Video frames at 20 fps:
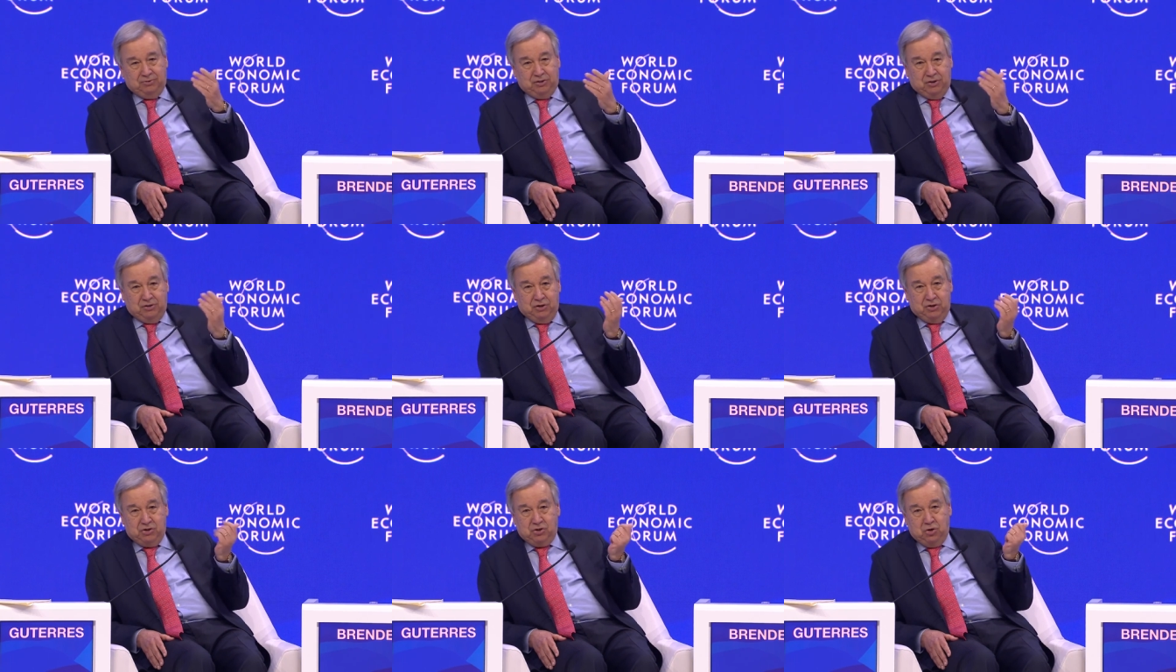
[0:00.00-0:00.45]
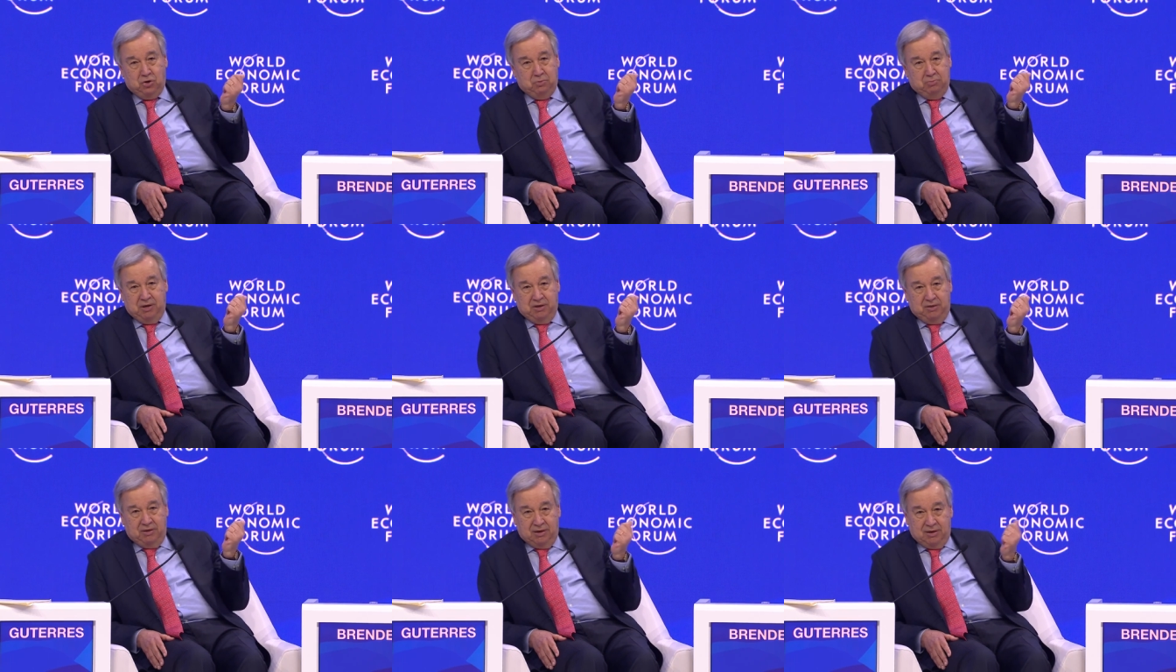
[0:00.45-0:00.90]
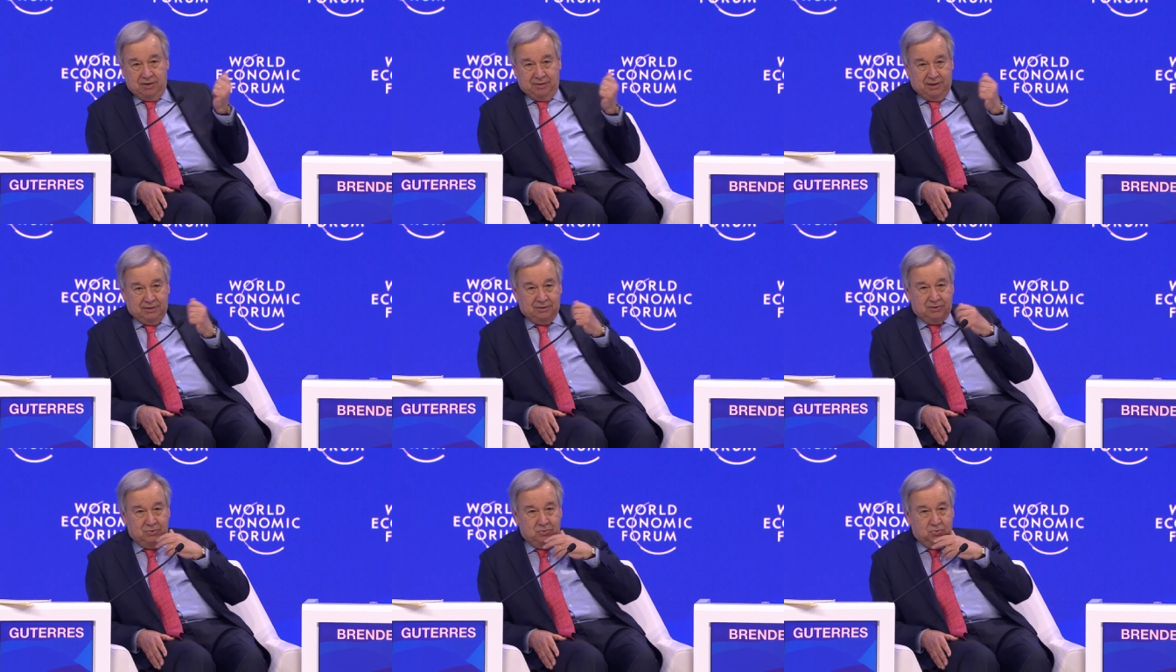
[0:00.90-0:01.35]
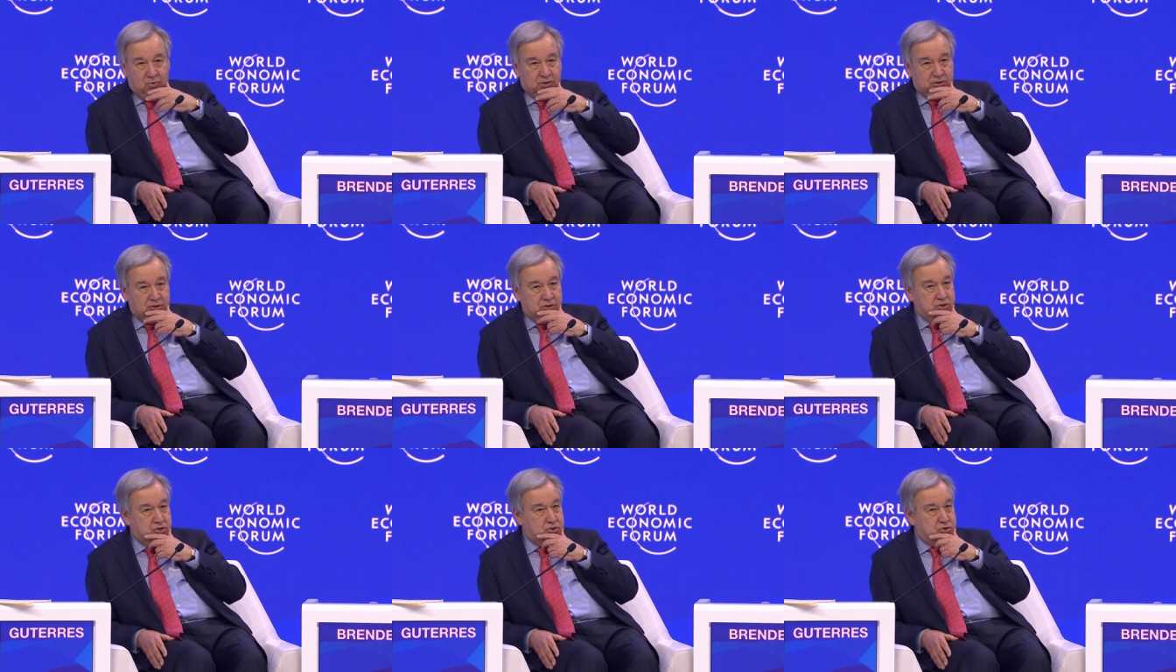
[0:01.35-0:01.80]
traditional media that
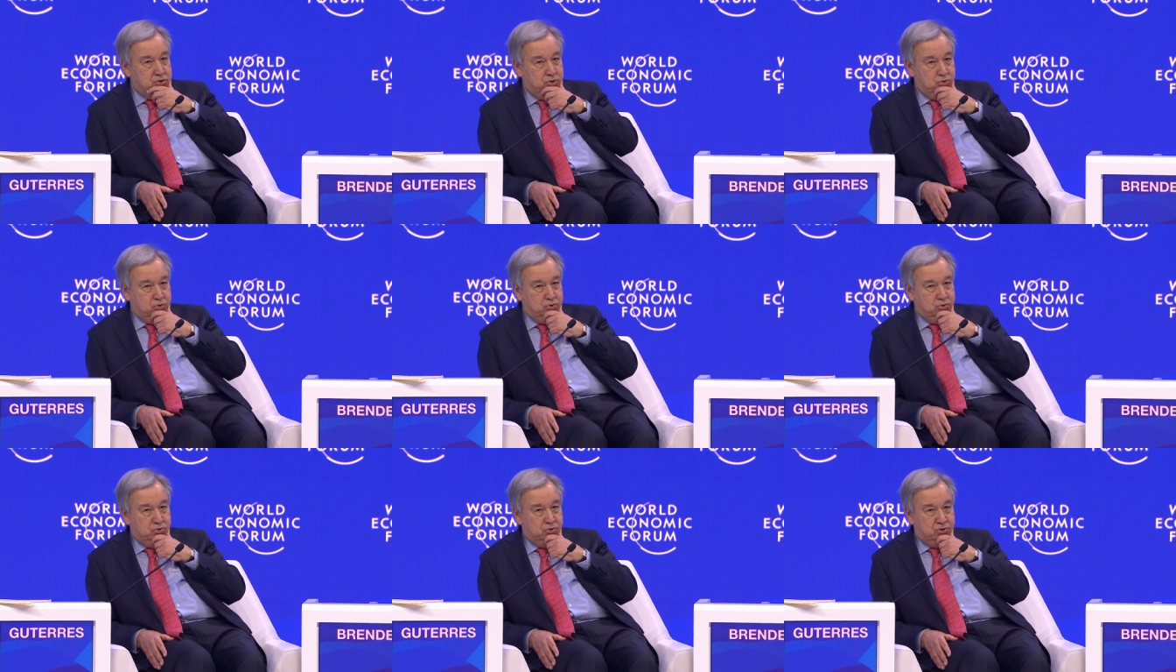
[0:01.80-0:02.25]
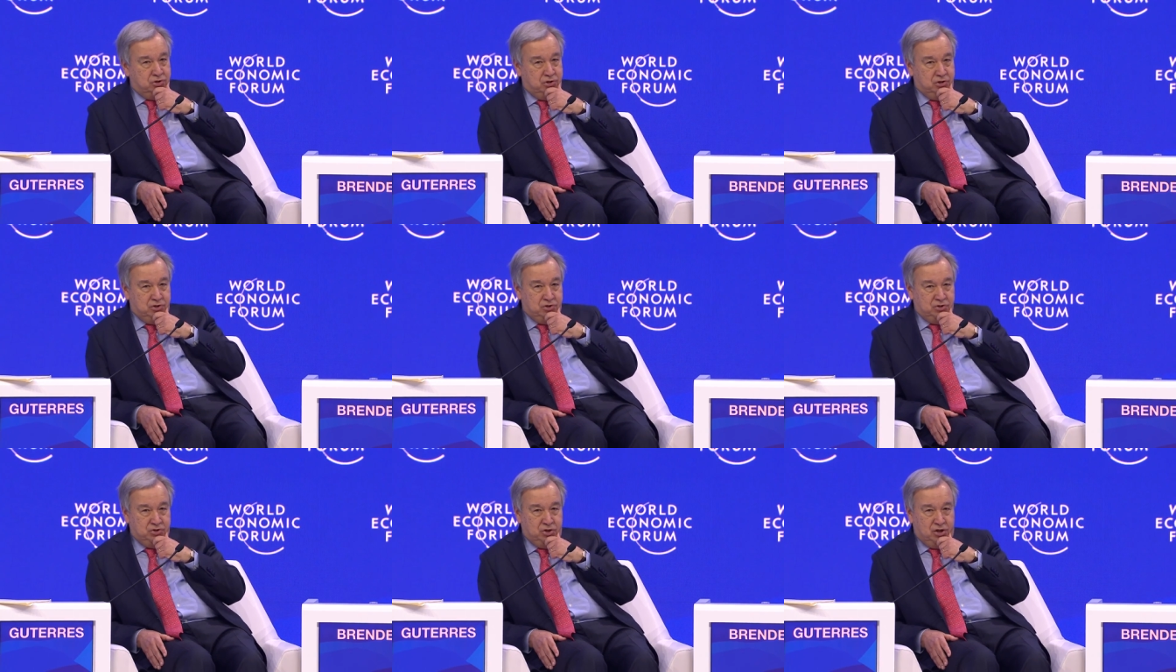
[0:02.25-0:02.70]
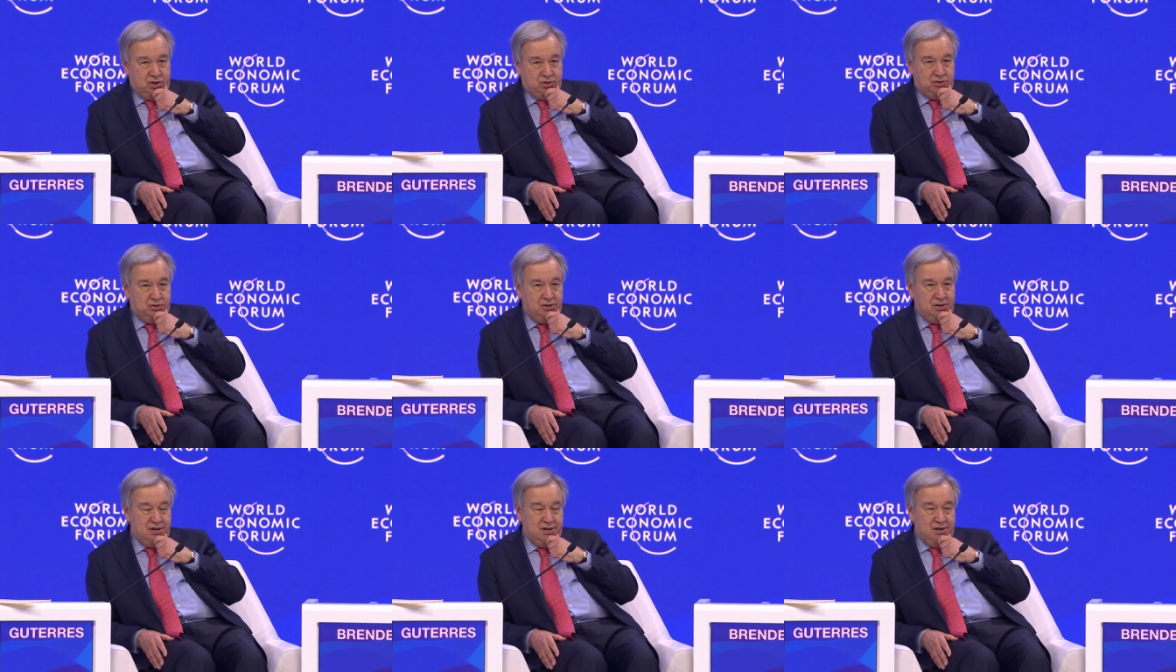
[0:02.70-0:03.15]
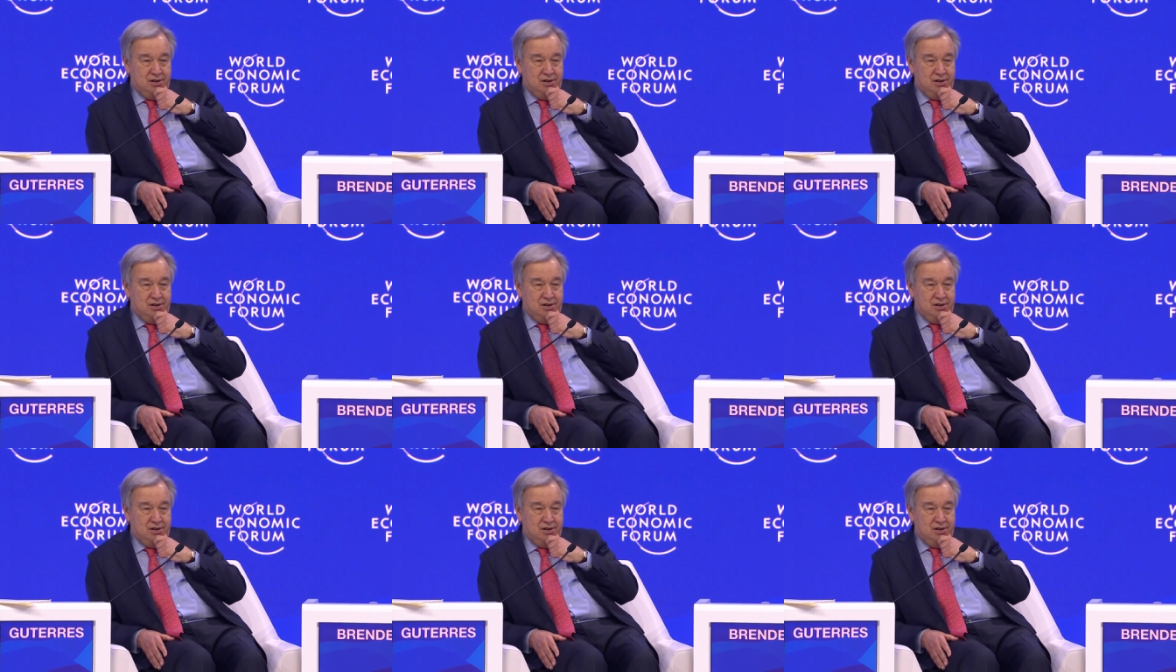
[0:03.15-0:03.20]
what is news is not